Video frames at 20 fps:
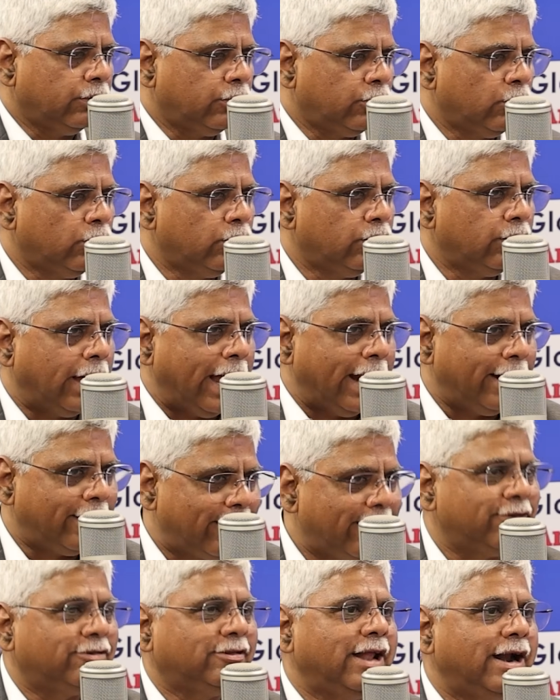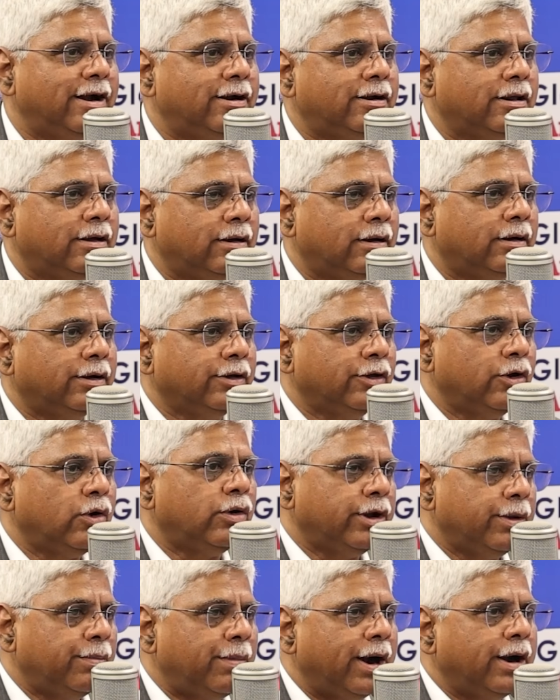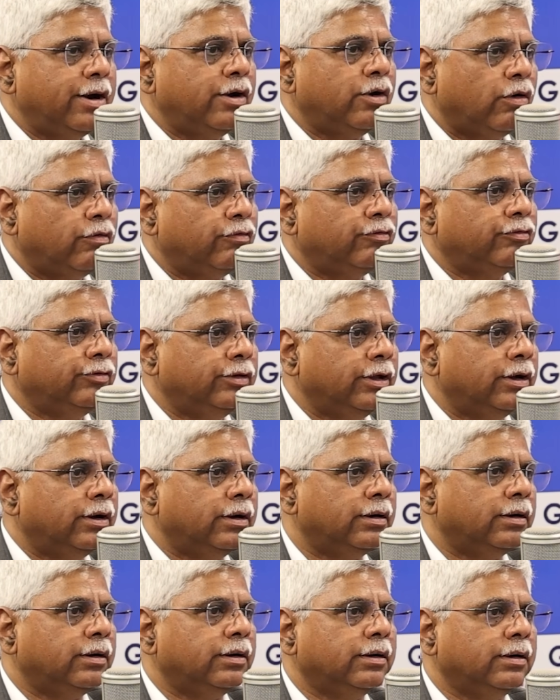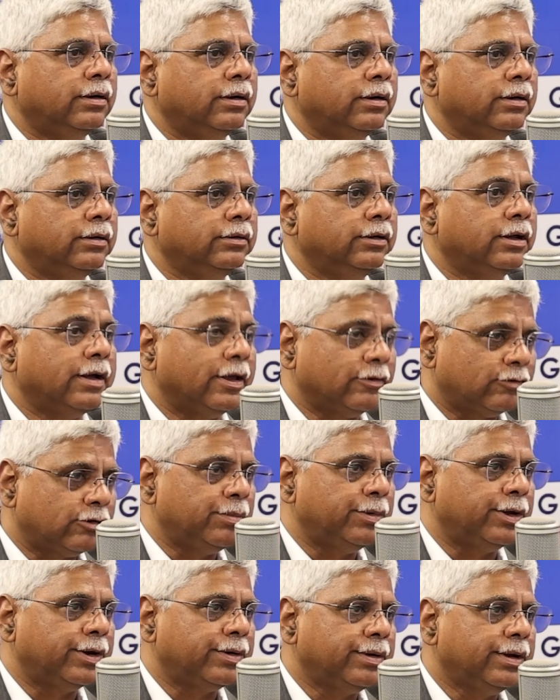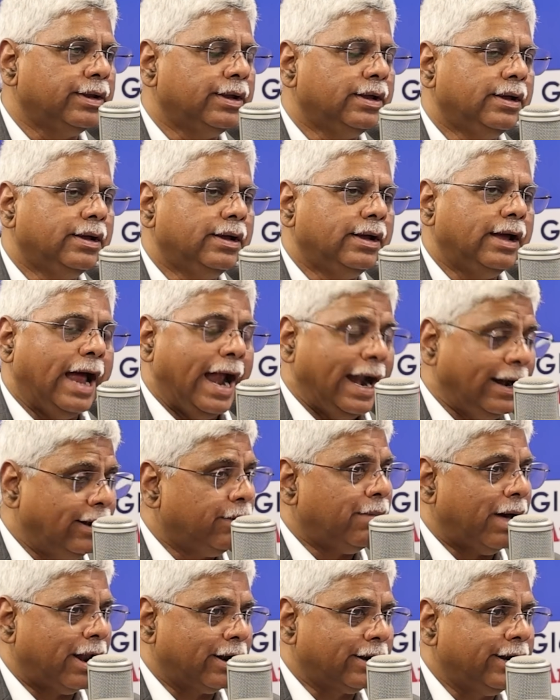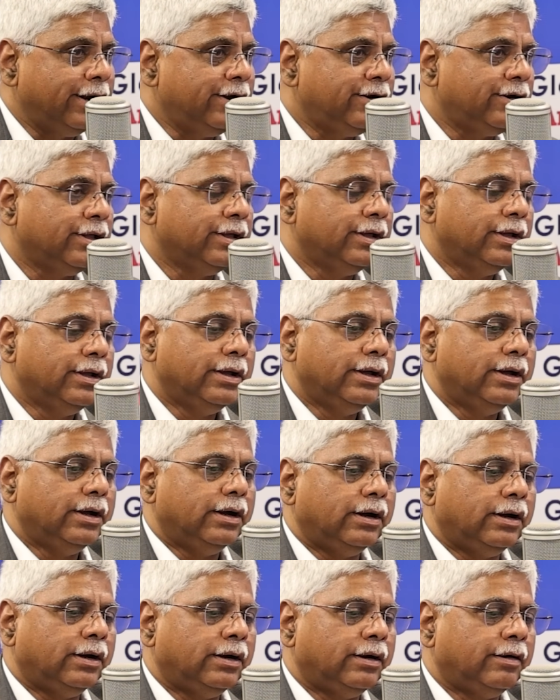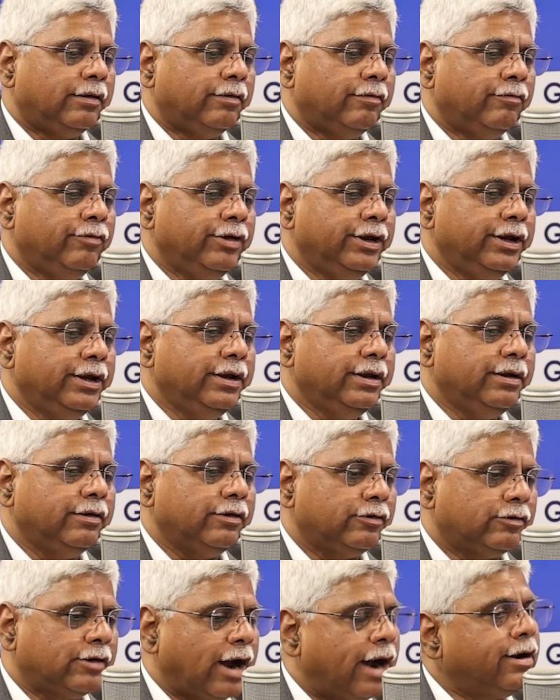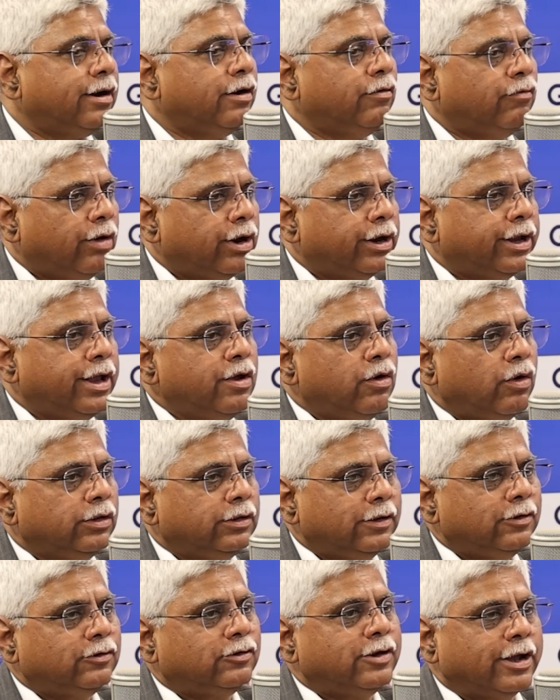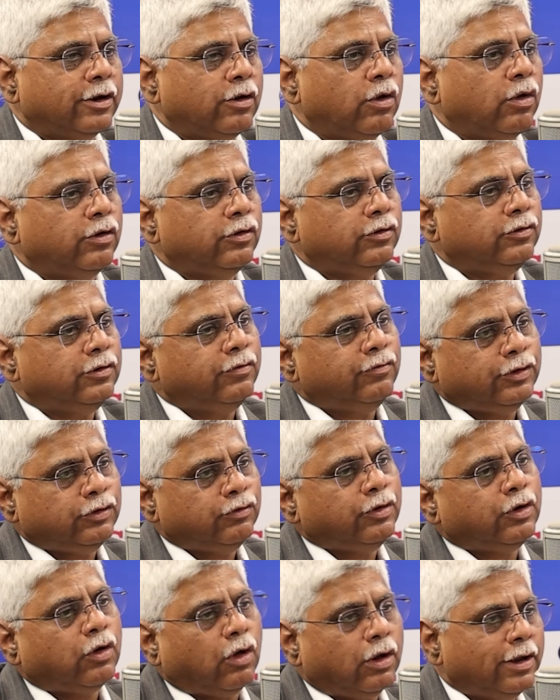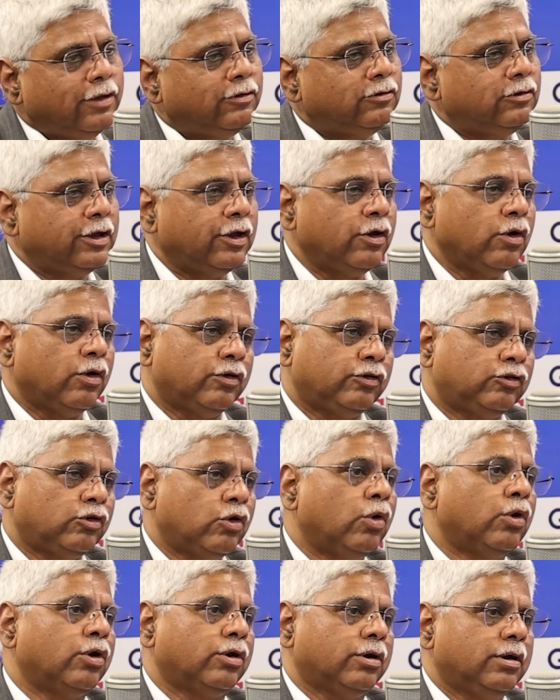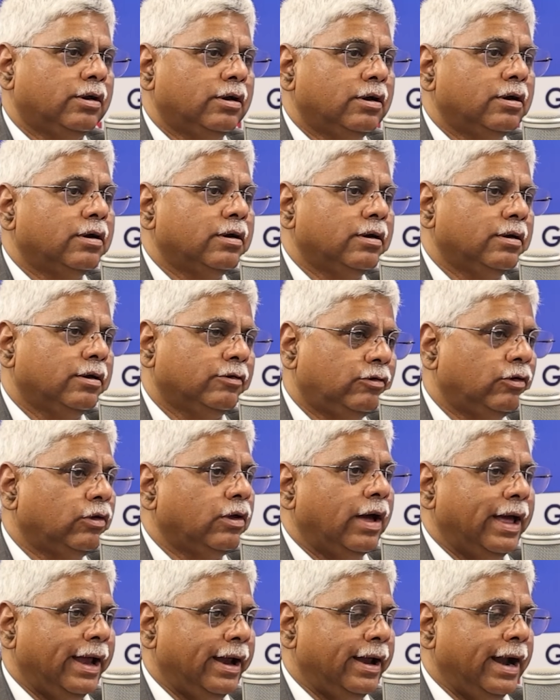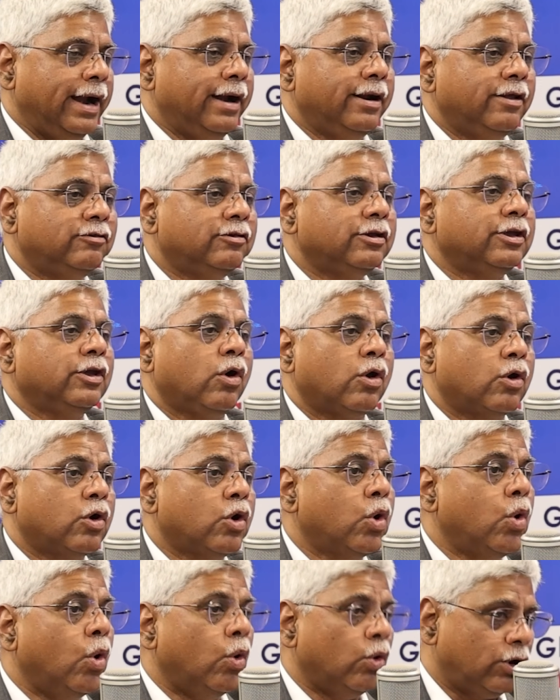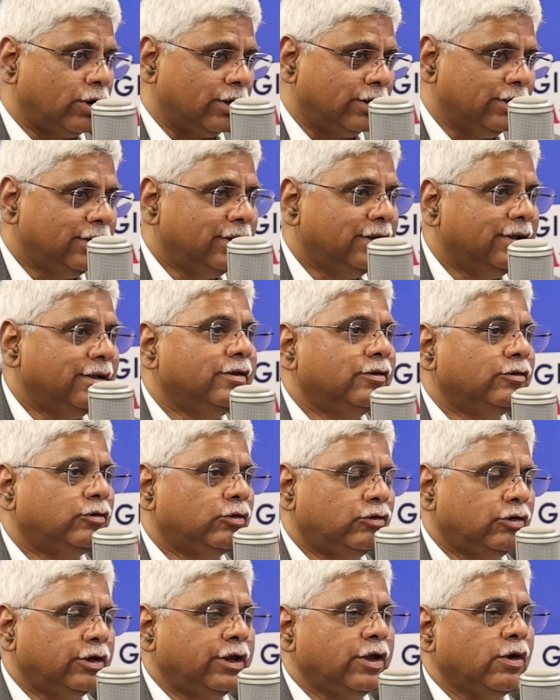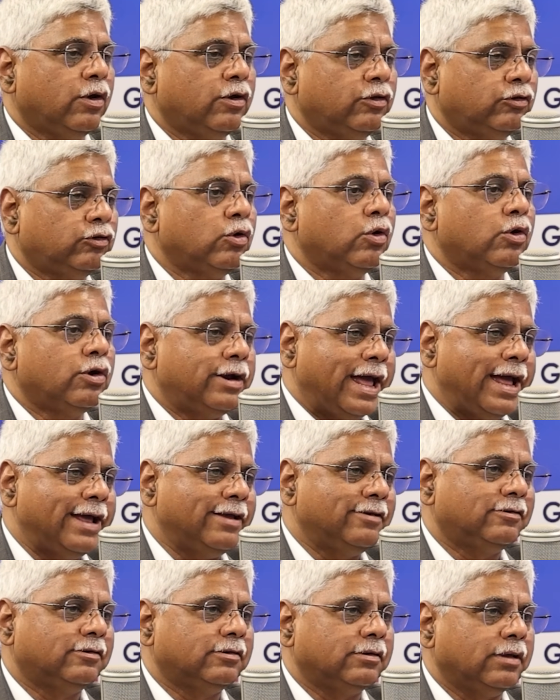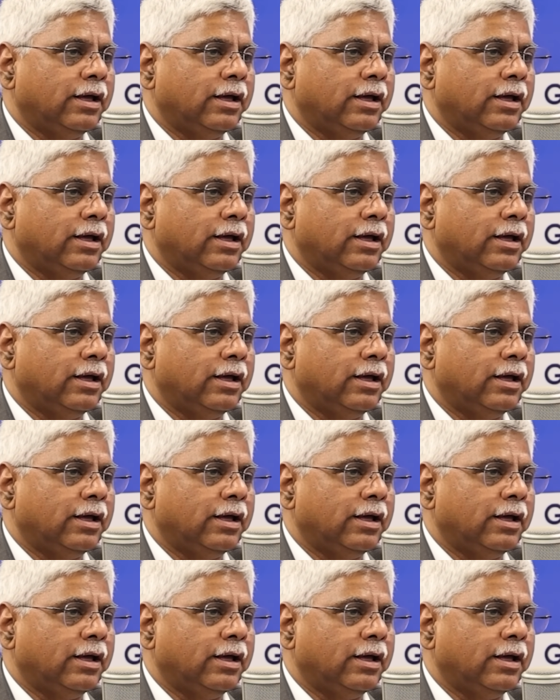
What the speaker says: to address that you know, demand of the customer and the market, we started working on this technology which we call a secure store and a secure coat. So secure store tanks